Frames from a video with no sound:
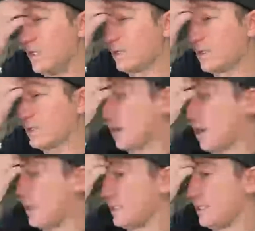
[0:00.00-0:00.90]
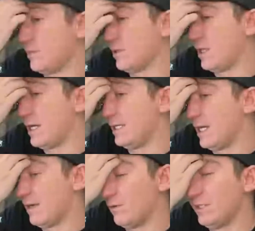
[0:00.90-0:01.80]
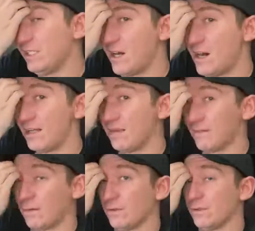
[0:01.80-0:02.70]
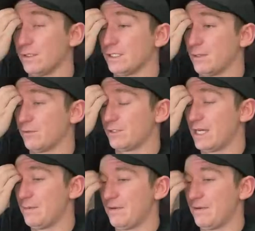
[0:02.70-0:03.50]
Thoughts on Timberline? I've only gone for the summertime.